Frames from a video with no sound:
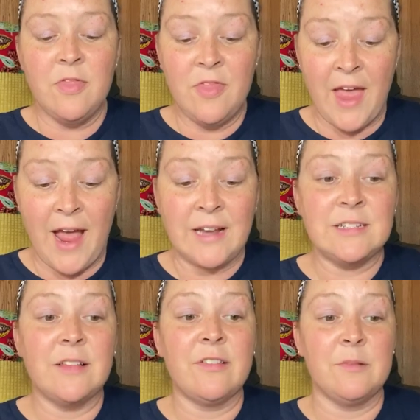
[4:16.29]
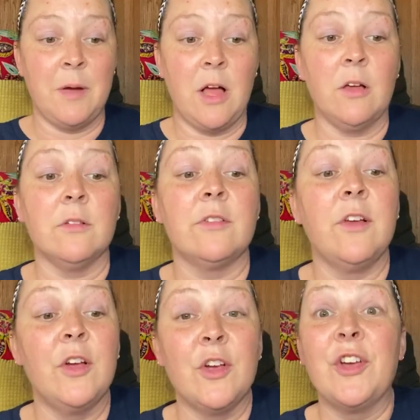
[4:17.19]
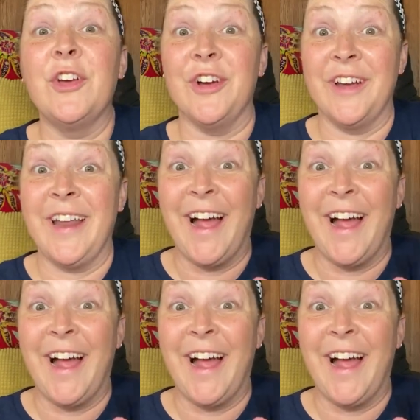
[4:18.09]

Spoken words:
That smells good.